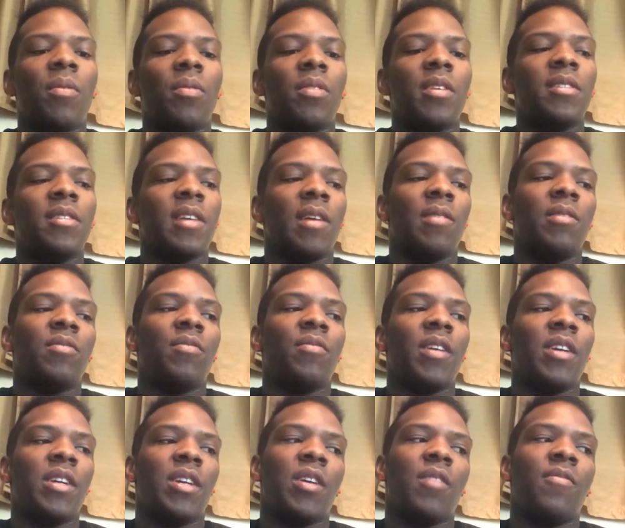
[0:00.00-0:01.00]
But with this, I was
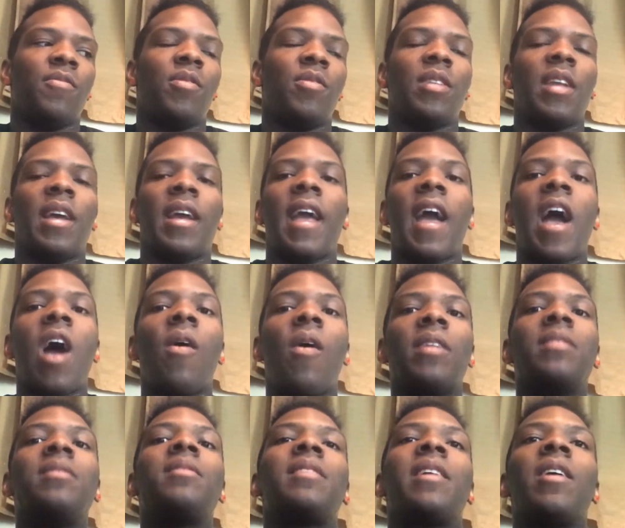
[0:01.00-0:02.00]
very careful on
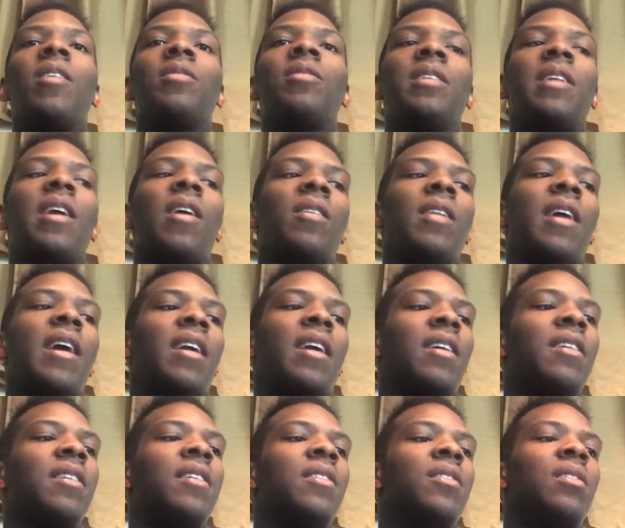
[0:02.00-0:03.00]
how I scaled it out.
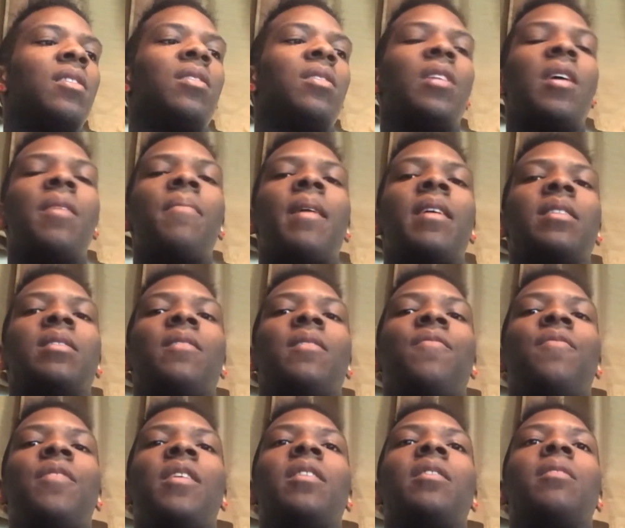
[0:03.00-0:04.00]
The thumb has
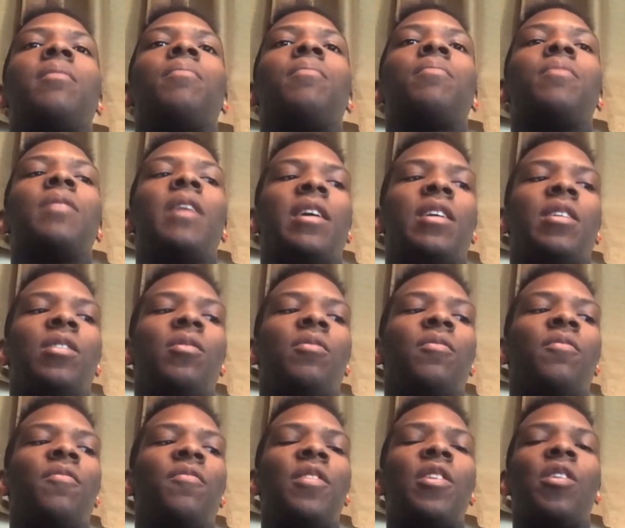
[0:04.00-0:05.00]
to fit,
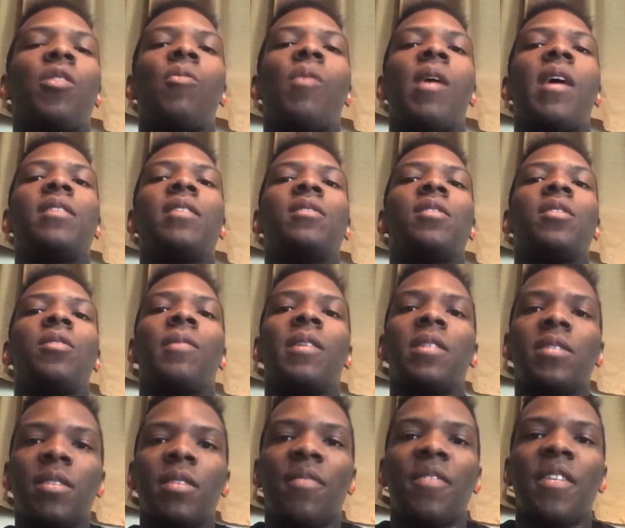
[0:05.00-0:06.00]
finger-wise to
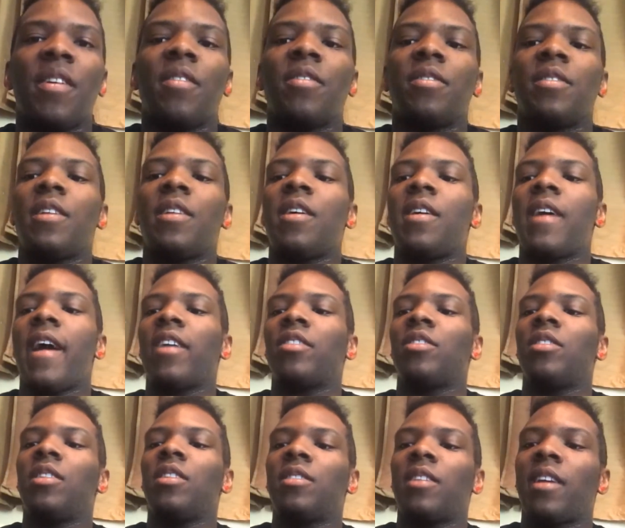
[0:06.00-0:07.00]
the rest of the thing, and how it
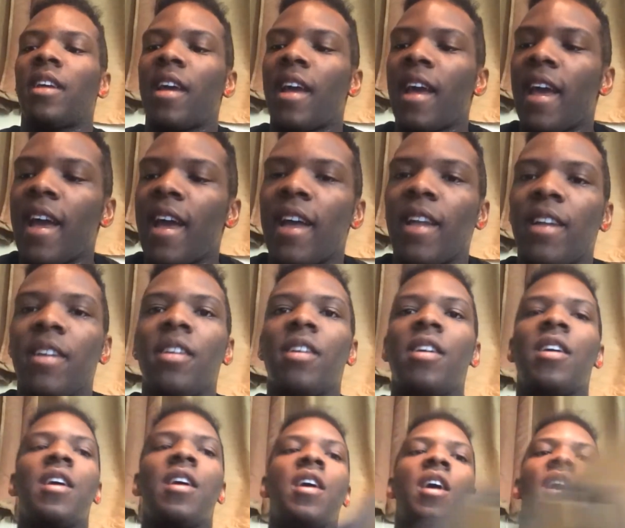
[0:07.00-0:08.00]
actually looks like a hand,